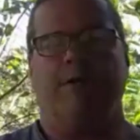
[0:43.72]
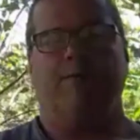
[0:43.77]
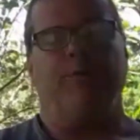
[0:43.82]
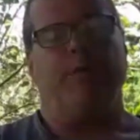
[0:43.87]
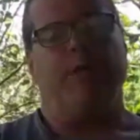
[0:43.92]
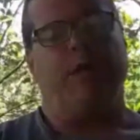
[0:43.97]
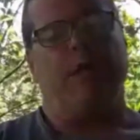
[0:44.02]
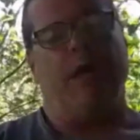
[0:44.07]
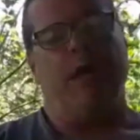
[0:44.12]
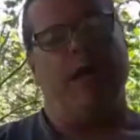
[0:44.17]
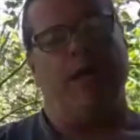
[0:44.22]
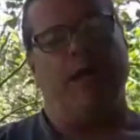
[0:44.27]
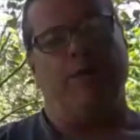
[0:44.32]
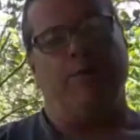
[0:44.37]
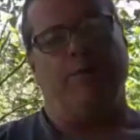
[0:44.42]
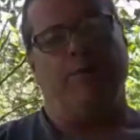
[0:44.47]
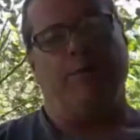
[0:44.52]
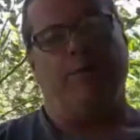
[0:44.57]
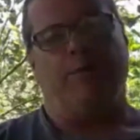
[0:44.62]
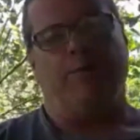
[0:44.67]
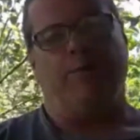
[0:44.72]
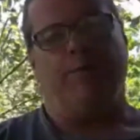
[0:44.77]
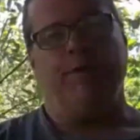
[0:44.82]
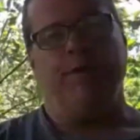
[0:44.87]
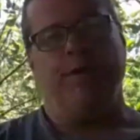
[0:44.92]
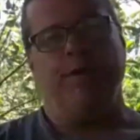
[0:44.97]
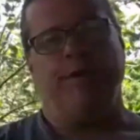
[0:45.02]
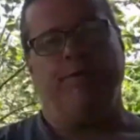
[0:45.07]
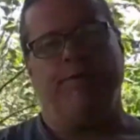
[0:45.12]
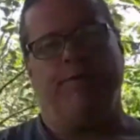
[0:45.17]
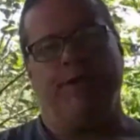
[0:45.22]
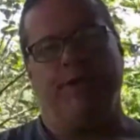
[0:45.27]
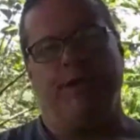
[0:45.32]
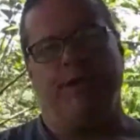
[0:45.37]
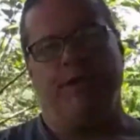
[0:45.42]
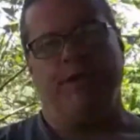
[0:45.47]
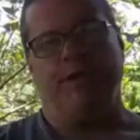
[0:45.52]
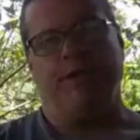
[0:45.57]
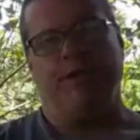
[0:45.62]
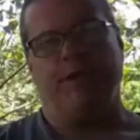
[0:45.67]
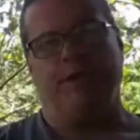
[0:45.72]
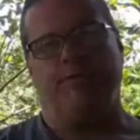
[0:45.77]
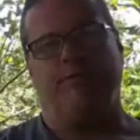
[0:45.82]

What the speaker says: rely on three things